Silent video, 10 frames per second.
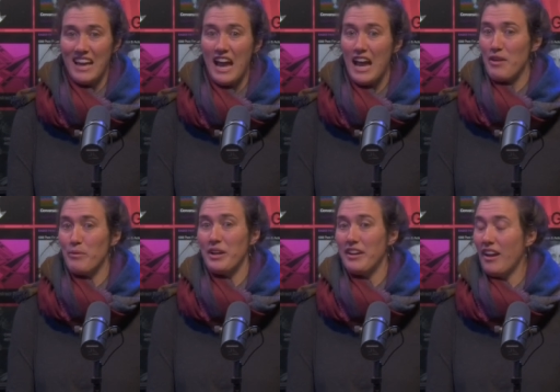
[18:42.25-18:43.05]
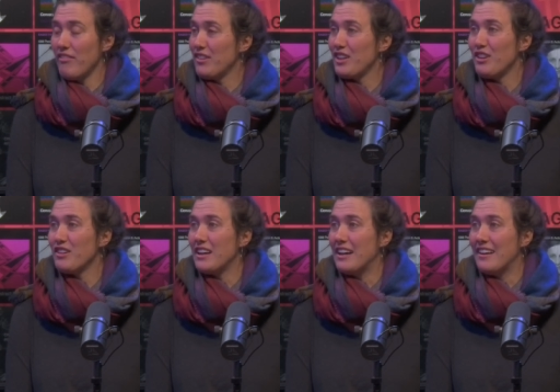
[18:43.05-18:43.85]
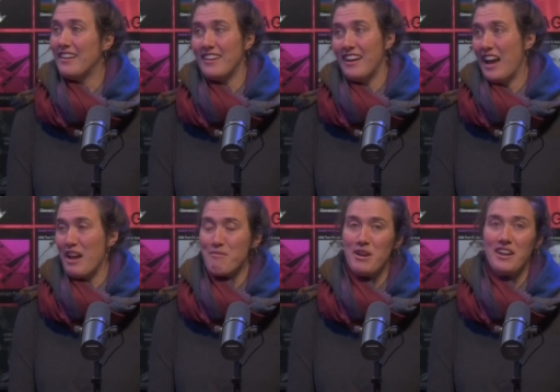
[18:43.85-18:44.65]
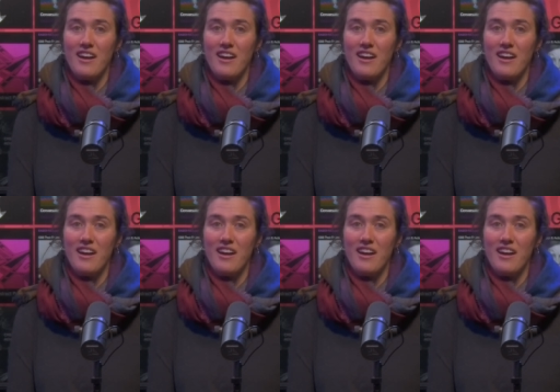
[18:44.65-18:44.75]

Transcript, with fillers: i want to offer yoga I want